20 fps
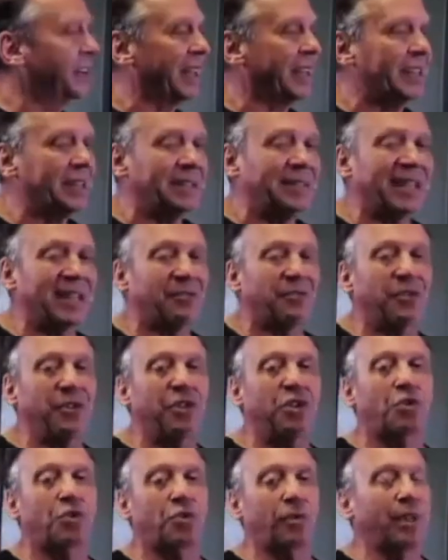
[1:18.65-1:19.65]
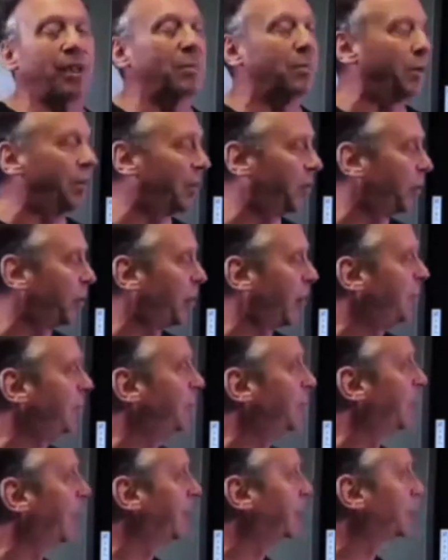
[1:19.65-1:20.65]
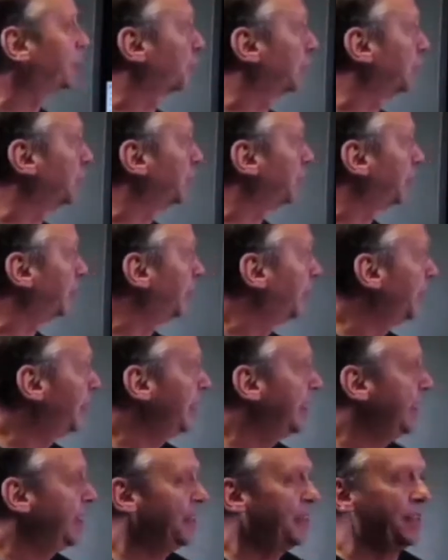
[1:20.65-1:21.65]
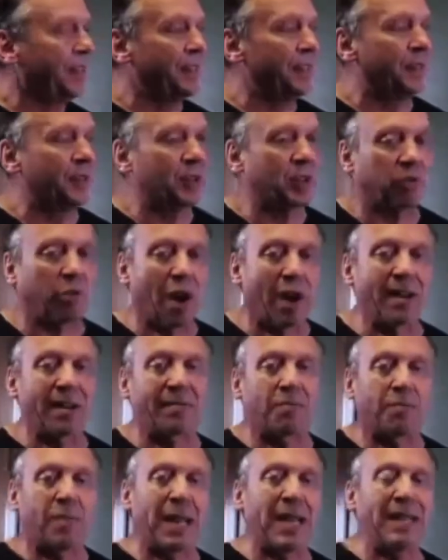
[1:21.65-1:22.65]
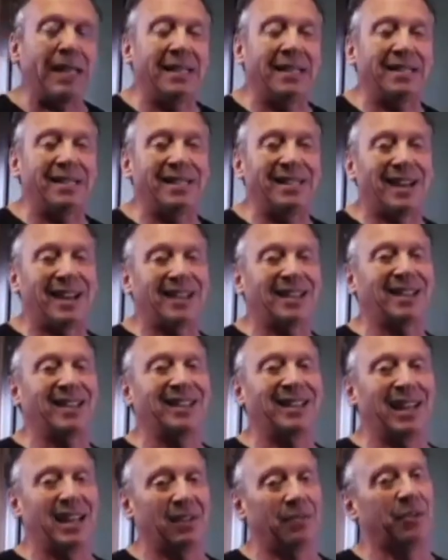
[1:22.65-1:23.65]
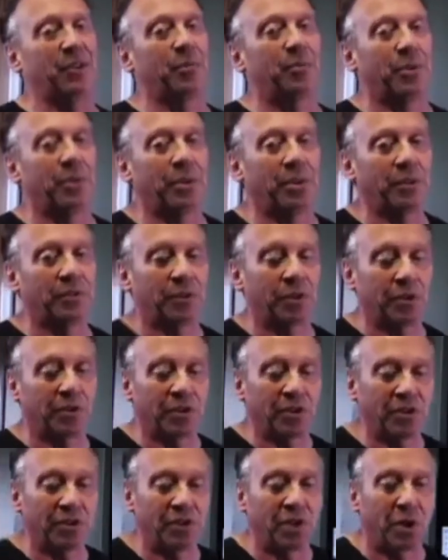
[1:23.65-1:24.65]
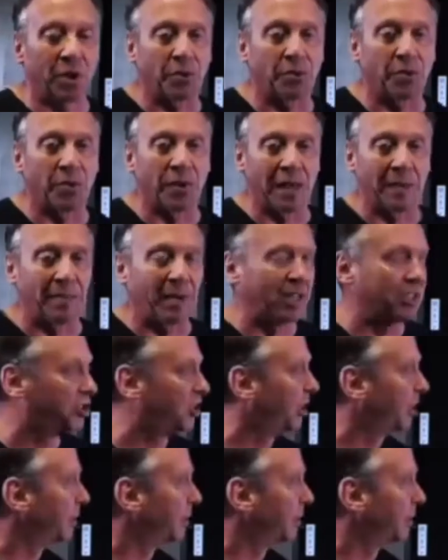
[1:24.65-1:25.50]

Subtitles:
it is definitely treatable. What do I mean by treatable? Chronic pain is not inevitable if you're an adult with MHE.